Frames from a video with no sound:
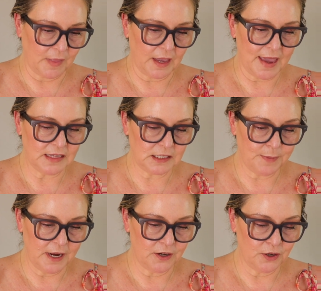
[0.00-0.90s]
Kate
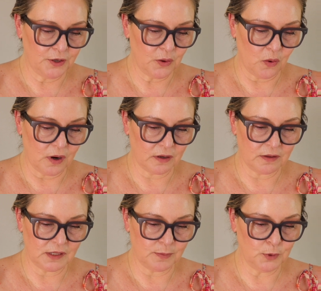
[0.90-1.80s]
Spade, New York,
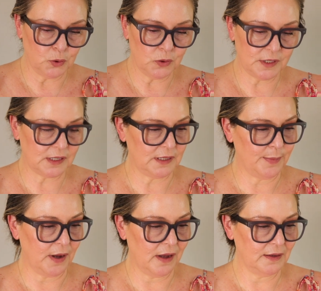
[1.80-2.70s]
this mule
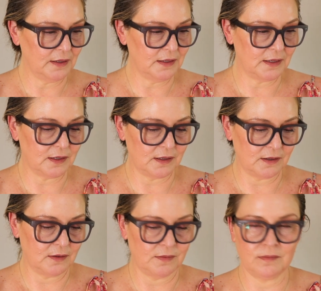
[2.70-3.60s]
slip-on, it's,
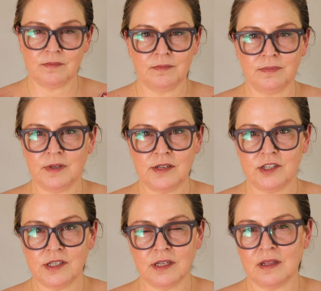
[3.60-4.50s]

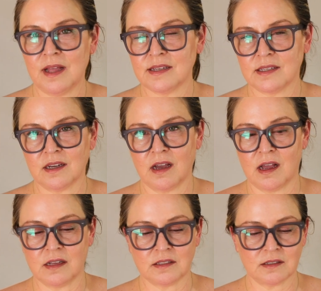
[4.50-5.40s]
it's just a classic
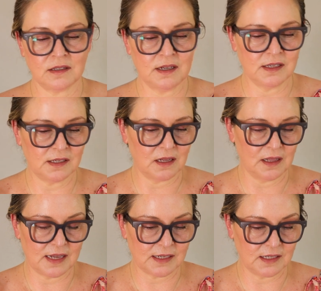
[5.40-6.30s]
cut. It's a
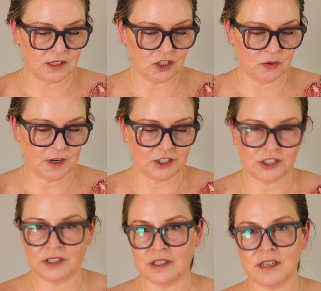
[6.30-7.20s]
classic
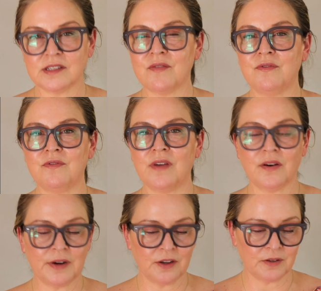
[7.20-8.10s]
situation. It's a
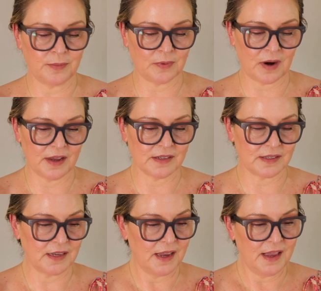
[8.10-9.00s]
very good
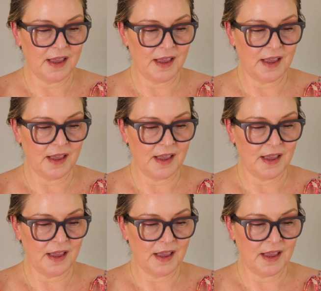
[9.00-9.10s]
price.